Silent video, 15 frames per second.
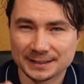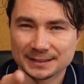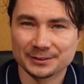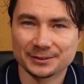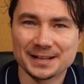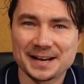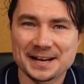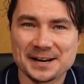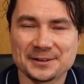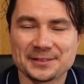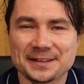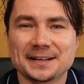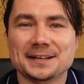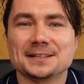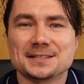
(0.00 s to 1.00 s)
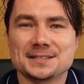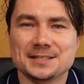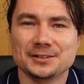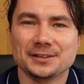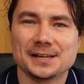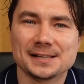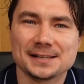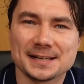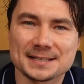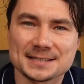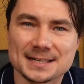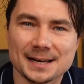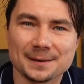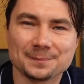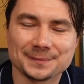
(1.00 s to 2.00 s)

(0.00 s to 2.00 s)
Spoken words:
Good luck out there. See you again next time.